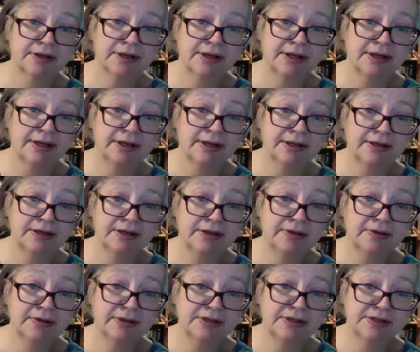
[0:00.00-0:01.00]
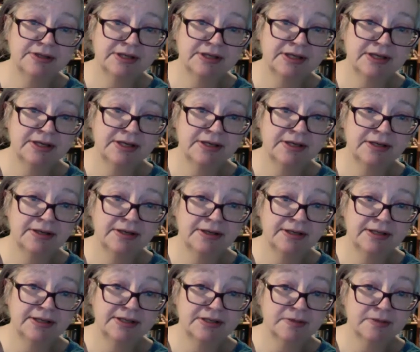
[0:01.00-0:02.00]
And you can see,
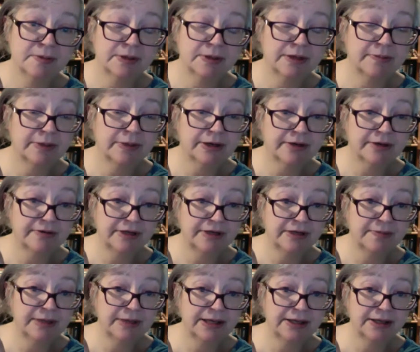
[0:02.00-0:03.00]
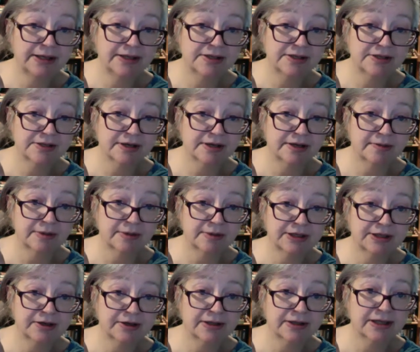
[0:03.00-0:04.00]
this is one I bought off eBay. It's what
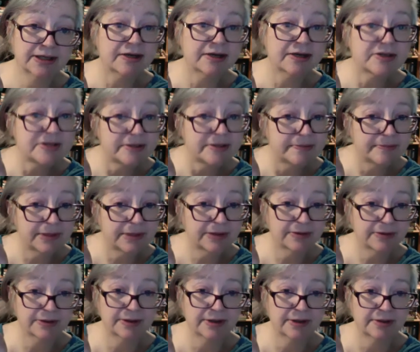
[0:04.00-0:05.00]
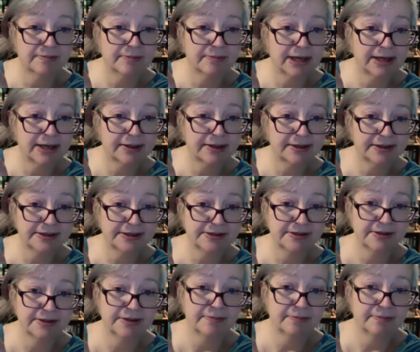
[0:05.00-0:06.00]
they call a custom or a modded
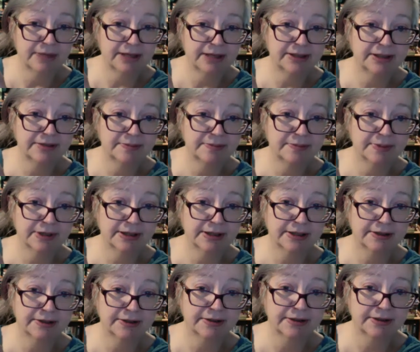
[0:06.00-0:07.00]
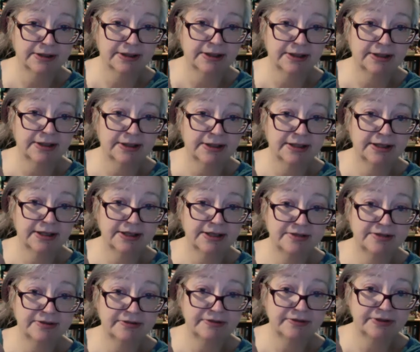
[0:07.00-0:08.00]
Breyer, and I
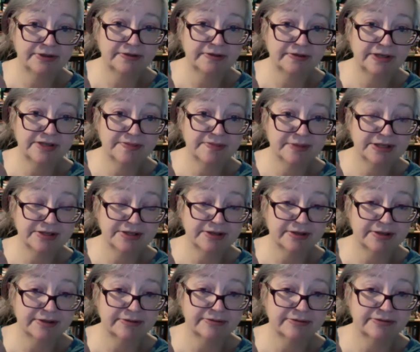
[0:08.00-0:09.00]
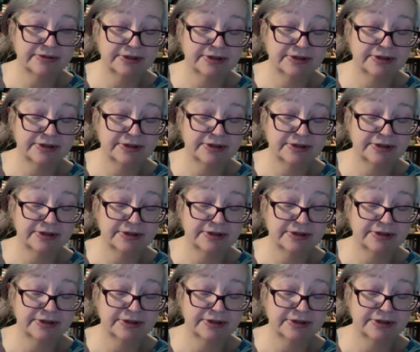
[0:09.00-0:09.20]
do a few of these myself.